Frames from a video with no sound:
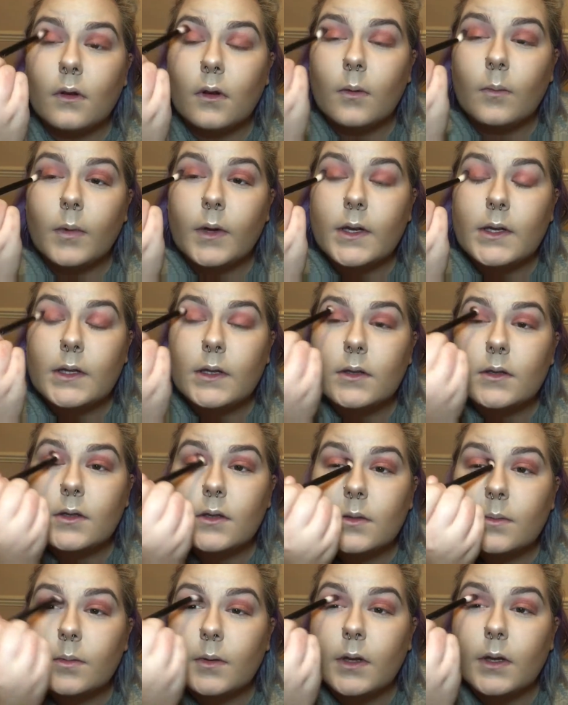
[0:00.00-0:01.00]
I'm basically
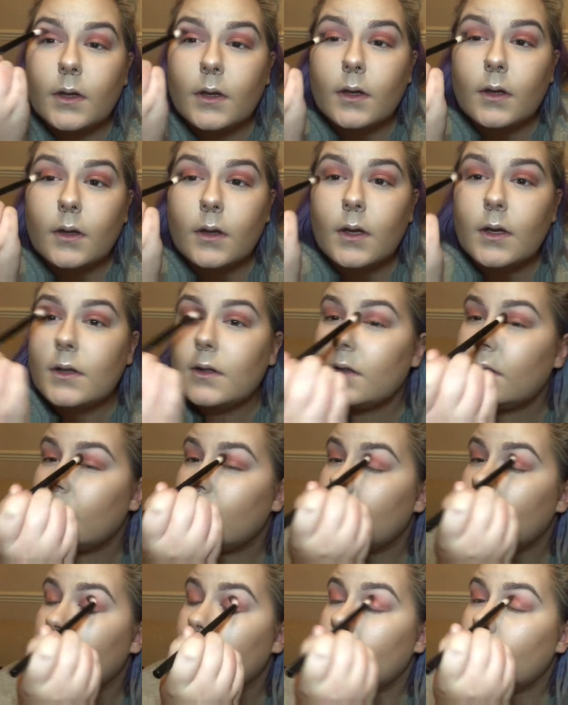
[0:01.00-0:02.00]
just blending
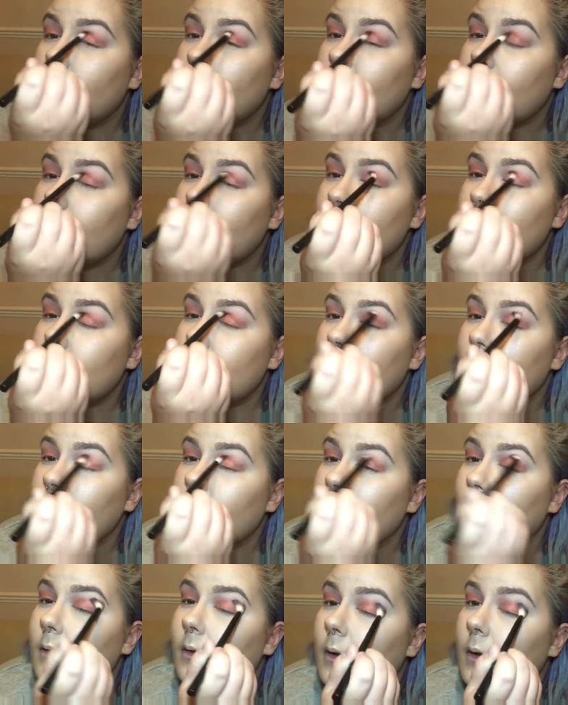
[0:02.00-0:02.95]
those edges out.